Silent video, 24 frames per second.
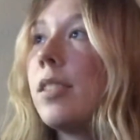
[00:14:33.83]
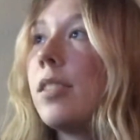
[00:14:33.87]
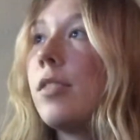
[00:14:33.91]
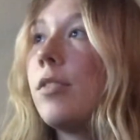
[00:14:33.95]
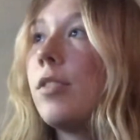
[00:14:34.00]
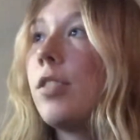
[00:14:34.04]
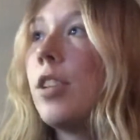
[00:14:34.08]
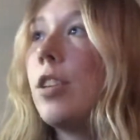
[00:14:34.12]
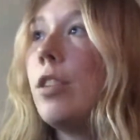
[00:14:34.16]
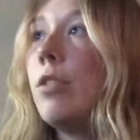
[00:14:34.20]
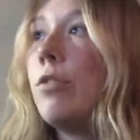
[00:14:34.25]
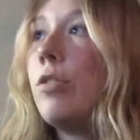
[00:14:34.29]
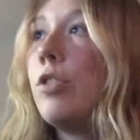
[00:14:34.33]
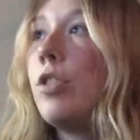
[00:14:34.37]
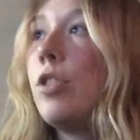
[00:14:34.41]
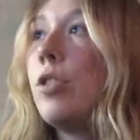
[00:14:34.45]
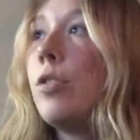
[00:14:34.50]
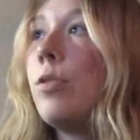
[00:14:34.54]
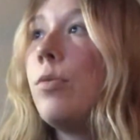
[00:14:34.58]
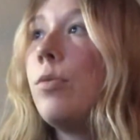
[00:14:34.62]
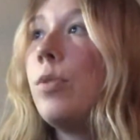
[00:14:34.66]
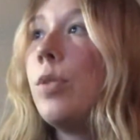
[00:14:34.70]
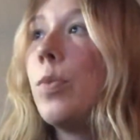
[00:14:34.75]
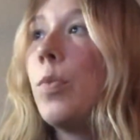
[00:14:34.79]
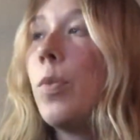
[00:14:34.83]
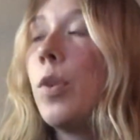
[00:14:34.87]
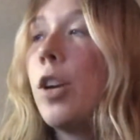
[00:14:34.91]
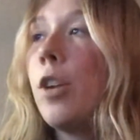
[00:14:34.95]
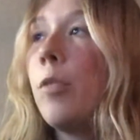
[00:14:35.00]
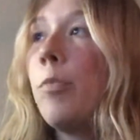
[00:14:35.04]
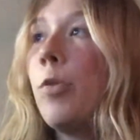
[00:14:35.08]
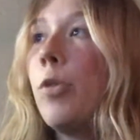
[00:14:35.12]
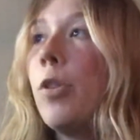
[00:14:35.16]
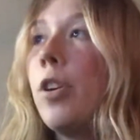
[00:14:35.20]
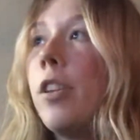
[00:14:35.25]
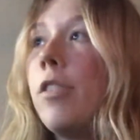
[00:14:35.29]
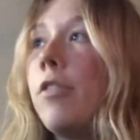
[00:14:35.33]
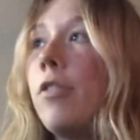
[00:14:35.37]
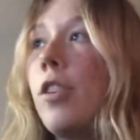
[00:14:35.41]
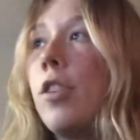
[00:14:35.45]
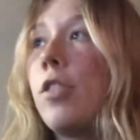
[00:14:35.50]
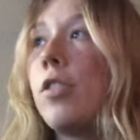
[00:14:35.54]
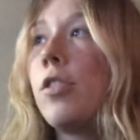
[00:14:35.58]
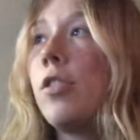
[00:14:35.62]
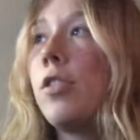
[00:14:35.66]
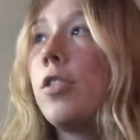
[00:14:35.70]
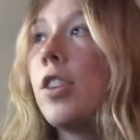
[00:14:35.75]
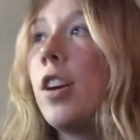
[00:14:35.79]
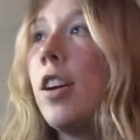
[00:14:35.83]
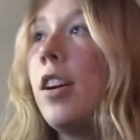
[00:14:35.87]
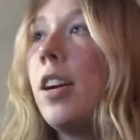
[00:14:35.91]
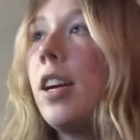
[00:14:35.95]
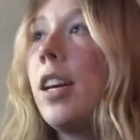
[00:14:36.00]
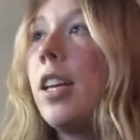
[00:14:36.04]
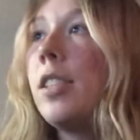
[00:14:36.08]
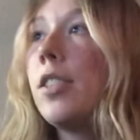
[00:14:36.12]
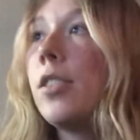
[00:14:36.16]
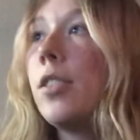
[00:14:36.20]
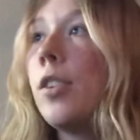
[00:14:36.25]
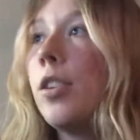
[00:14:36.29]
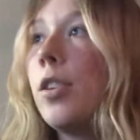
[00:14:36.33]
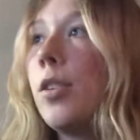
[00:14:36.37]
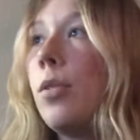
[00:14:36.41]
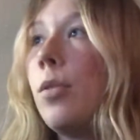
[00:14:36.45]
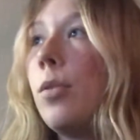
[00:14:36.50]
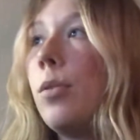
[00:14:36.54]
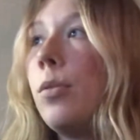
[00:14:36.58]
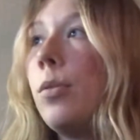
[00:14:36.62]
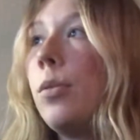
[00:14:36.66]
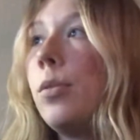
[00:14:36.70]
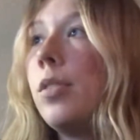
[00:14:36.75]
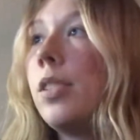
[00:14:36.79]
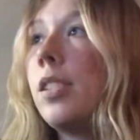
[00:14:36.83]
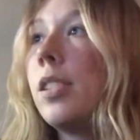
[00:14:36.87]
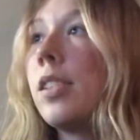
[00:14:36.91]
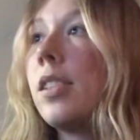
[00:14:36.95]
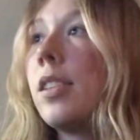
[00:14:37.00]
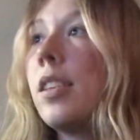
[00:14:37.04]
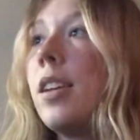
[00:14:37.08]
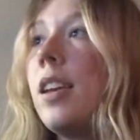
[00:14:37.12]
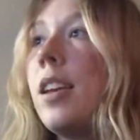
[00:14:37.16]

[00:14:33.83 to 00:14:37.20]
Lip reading: So you choose one or more functional targets or goals.